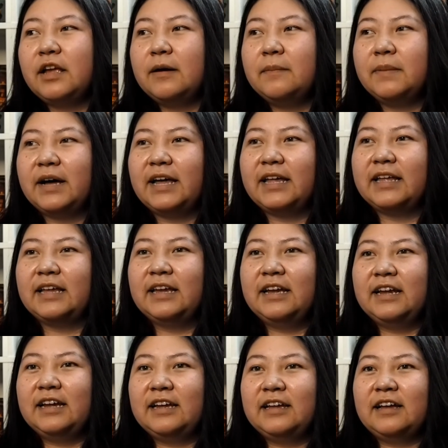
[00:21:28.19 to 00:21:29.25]
But
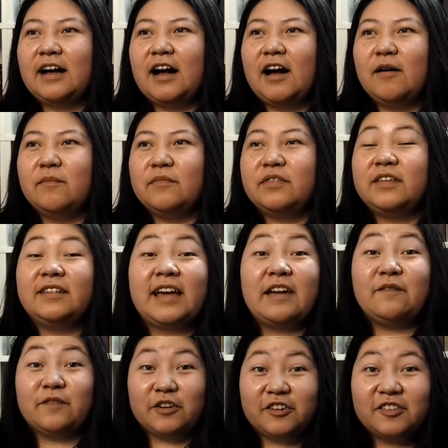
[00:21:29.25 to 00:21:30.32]
the
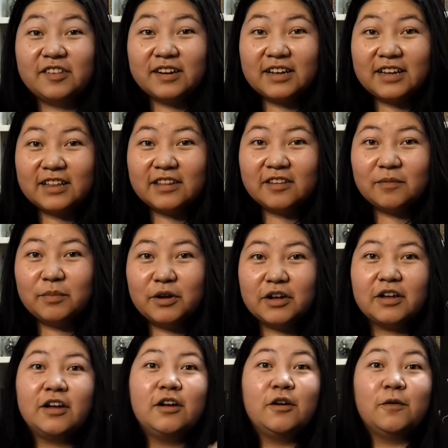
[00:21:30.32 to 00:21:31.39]
diversity in this
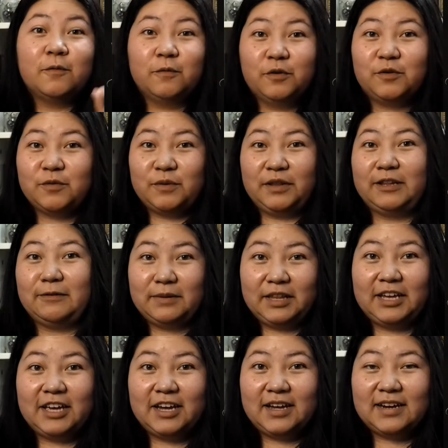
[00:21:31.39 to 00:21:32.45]
book was really,
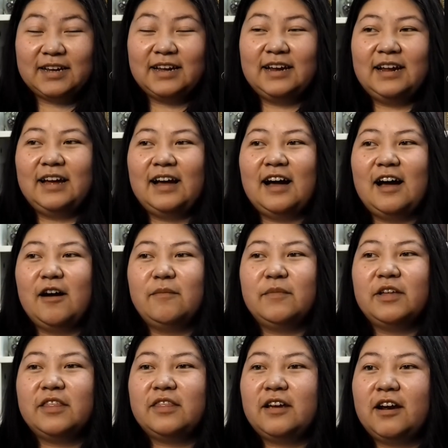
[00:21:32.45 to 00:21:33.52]
really good.
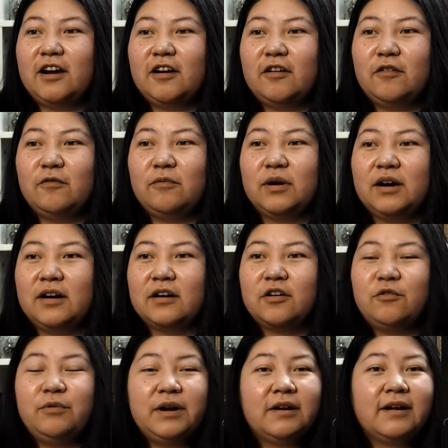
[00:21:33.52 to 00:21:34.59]
There were
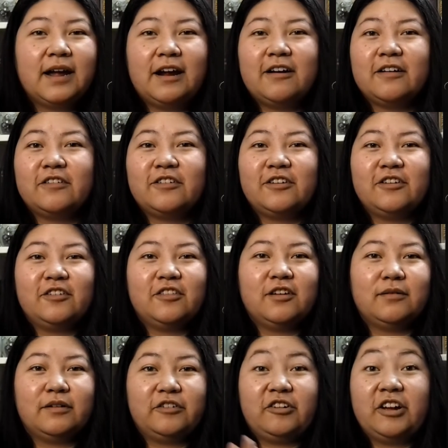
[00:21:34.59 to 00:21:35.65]
queer characters,
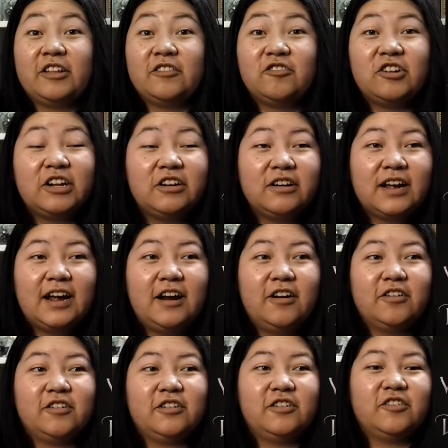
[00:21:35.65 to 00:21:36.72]
there were transgender
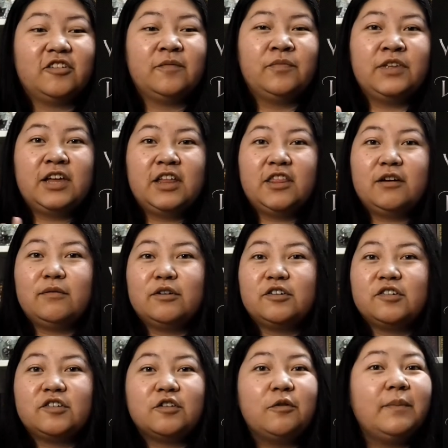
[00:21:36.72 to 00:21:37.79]
characters, there were
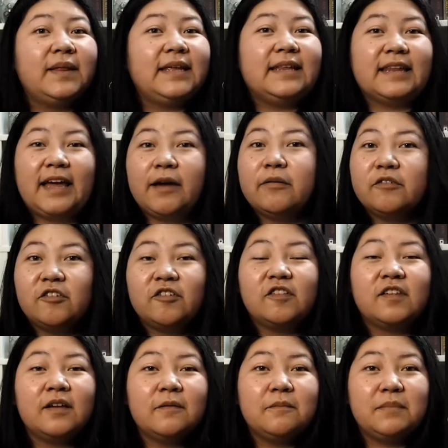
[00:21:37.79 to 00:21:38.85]
so many
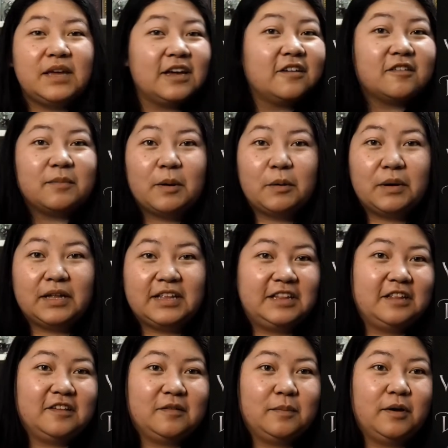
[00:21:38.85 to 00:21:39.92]
languages being spoken in
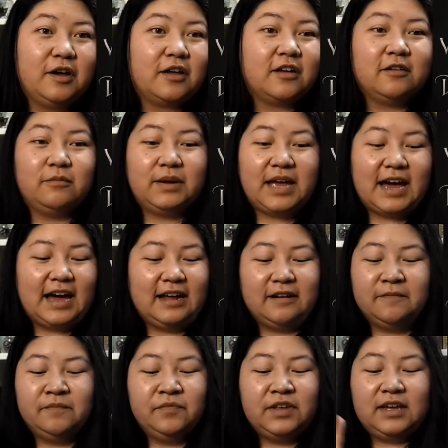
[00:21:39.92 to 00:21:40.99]
this book. We had
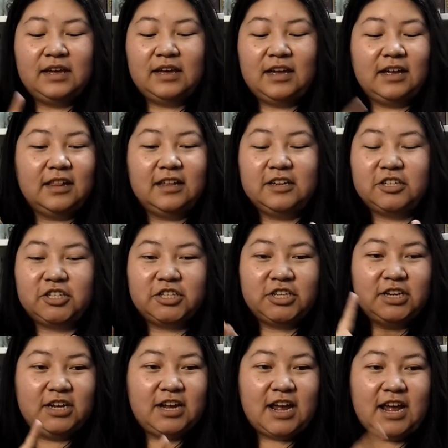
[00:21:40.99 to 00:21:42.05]
English
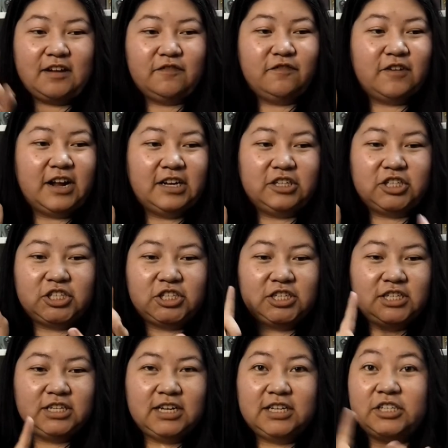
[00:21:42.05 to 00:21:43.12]
and French
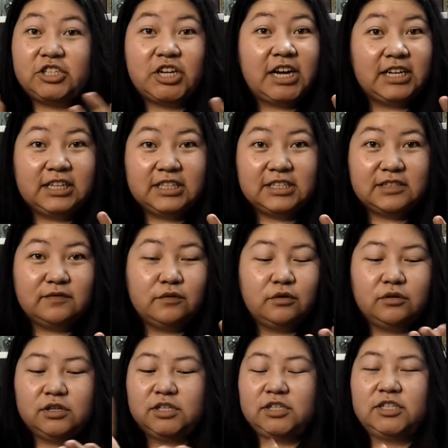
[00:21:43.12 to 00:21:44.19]
and Chinese, of
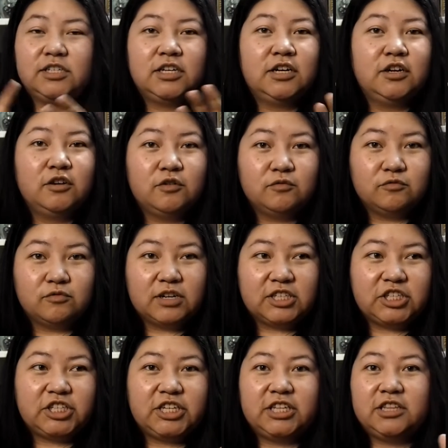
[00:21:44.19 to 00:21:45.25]
course,
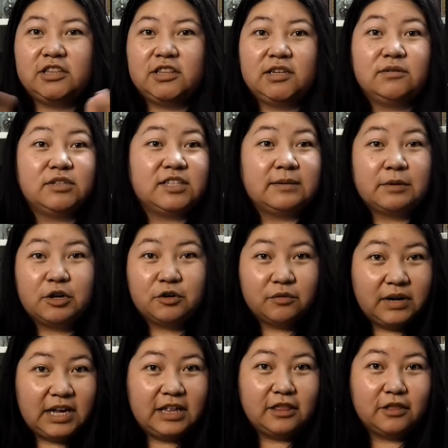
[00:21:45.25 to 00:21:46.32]
Russian, there was some
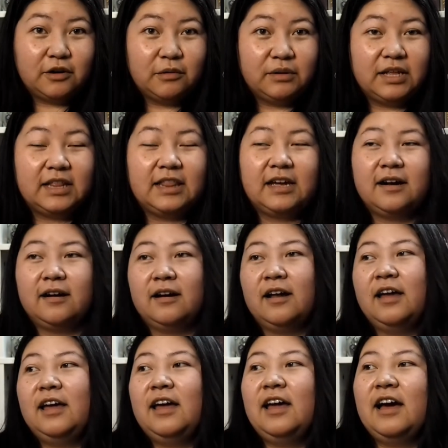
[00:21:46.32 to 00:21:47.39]
Korean thrown in there.
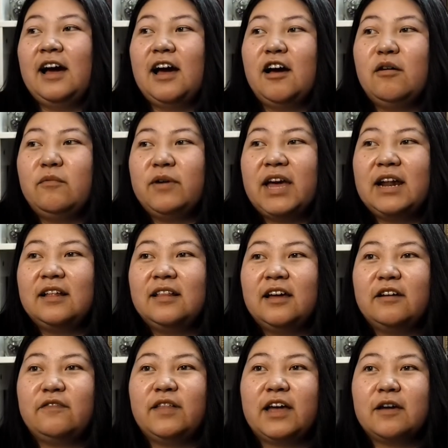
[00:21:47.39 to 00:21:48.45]
We had a
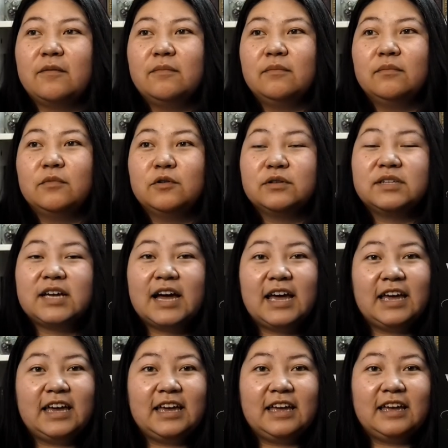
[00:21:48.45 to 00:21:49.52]
lot of like
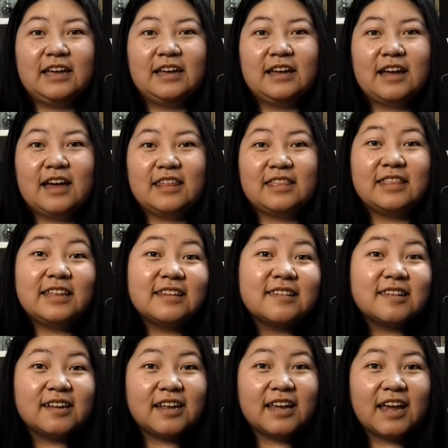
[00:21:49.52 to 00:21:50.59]

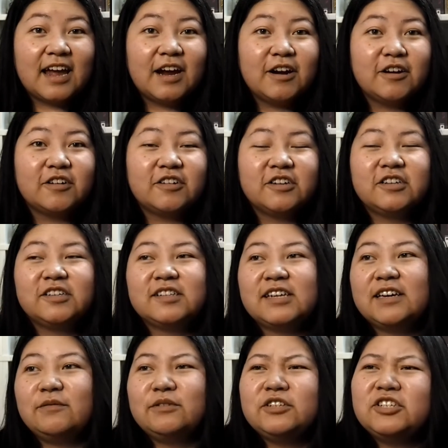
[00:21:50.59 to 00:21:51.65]
multi-ethnicity characters.
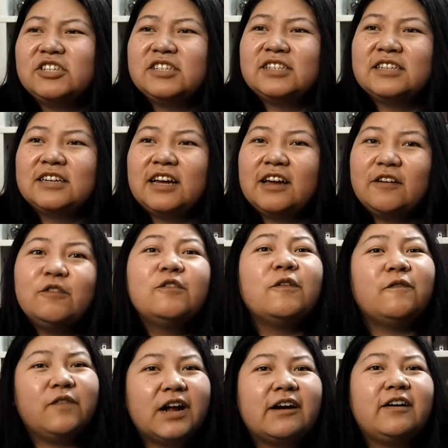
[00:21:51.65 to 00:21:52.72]
It was a
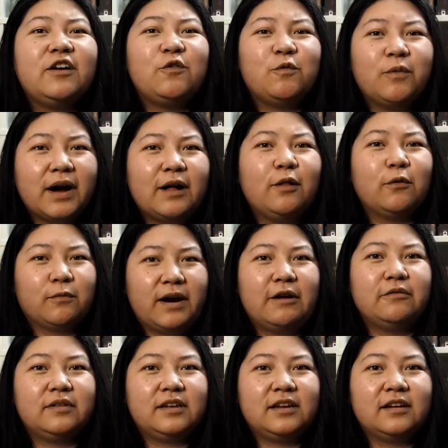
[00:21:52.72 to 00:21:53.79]
very
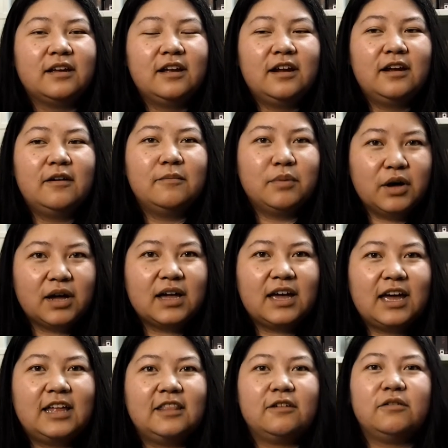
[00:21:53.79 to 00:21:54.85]
well-rounded book,
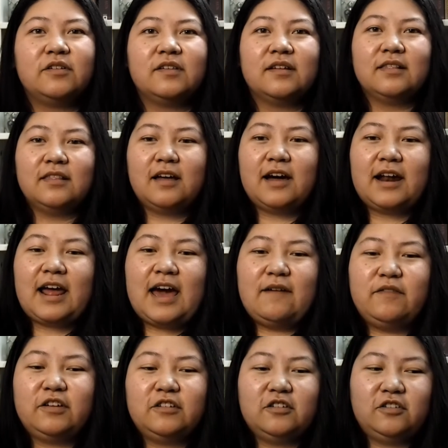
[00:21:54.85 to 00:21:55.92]
and there was a lot
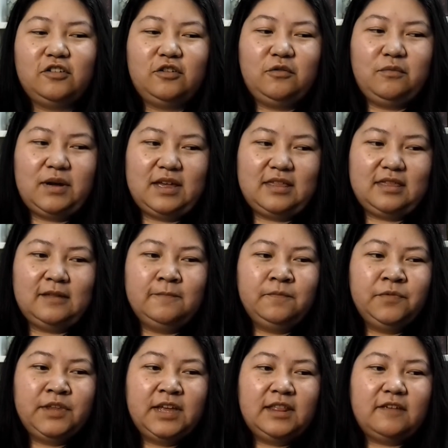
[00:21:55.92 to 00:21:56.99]
having to do with
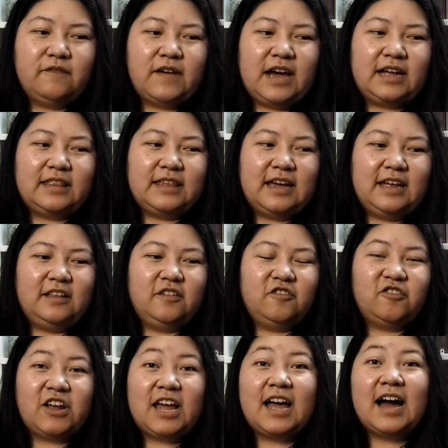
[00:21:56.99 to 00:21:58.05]
the fact that
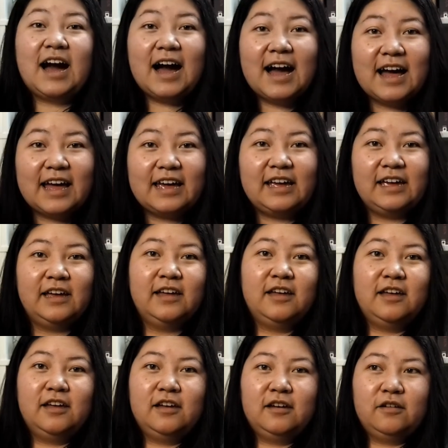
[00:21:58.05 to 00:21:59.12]
Shanghai,
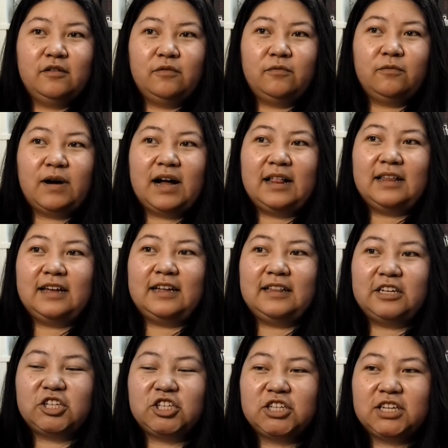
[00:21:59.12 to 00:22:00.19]
while
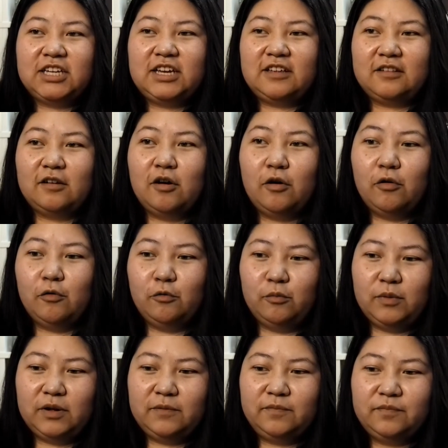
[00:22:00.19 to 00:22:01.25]
initially is
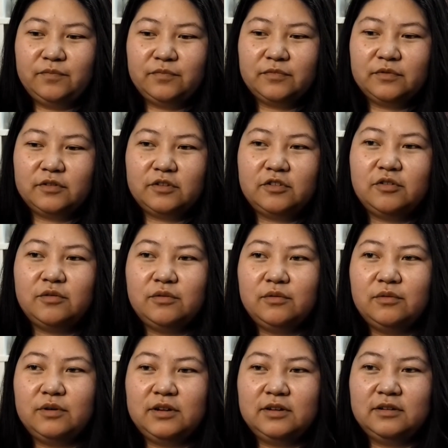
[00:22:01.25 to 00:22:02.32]
home
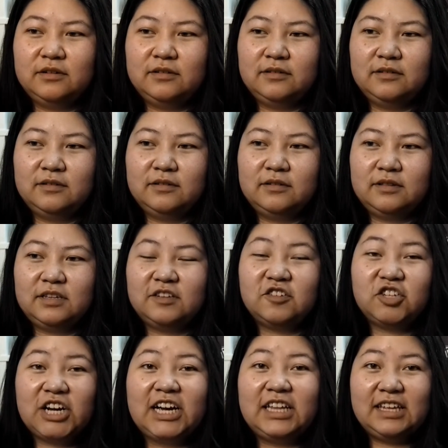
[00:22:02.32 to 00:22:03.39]
to these
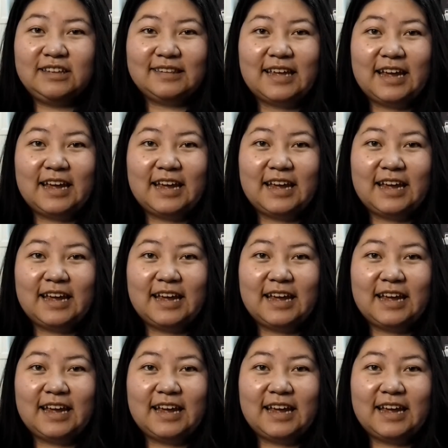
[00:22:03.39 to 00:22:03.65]
Chinese